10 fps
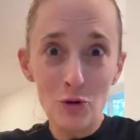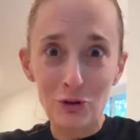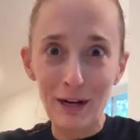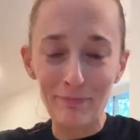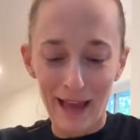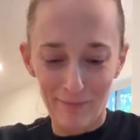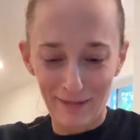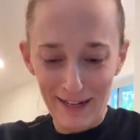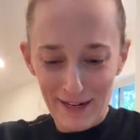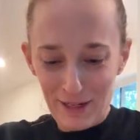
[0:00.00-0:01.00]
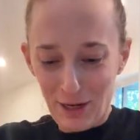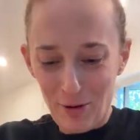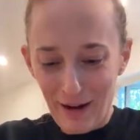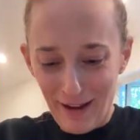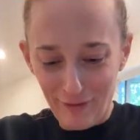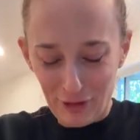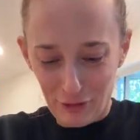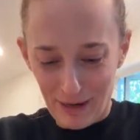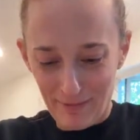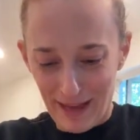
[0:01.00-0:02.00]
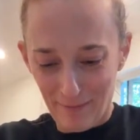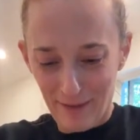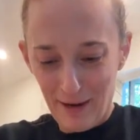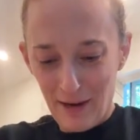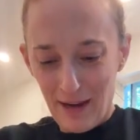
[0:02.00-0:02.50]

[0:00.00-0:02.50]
Don't trim them. Don't ever trim them.